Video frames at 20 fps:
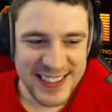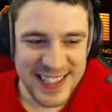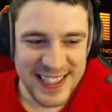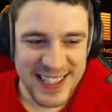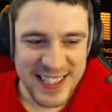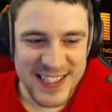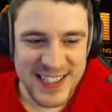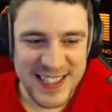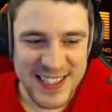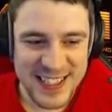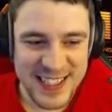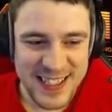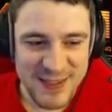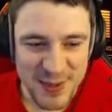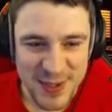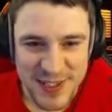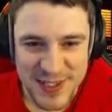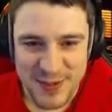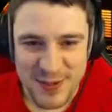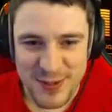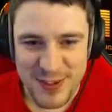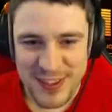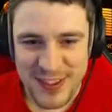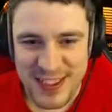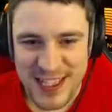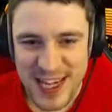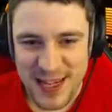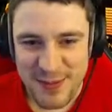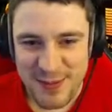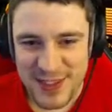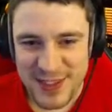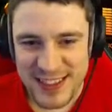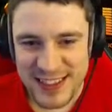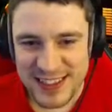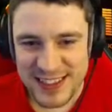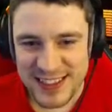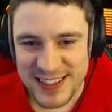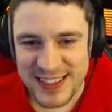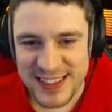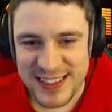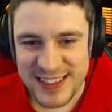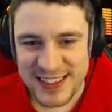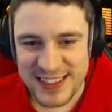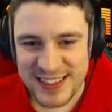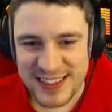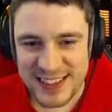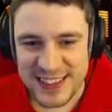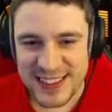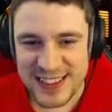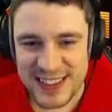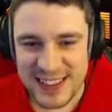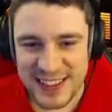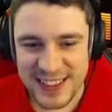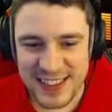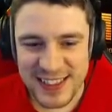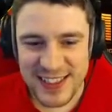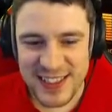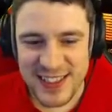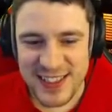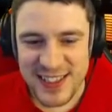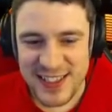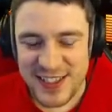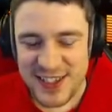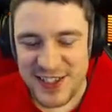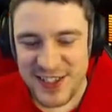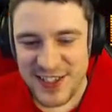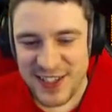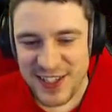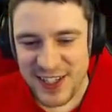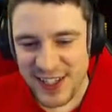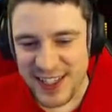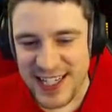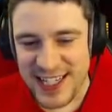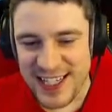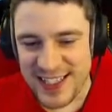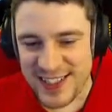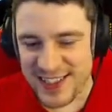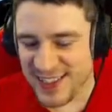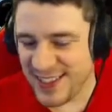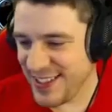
It's possible. Could happen. Skynet.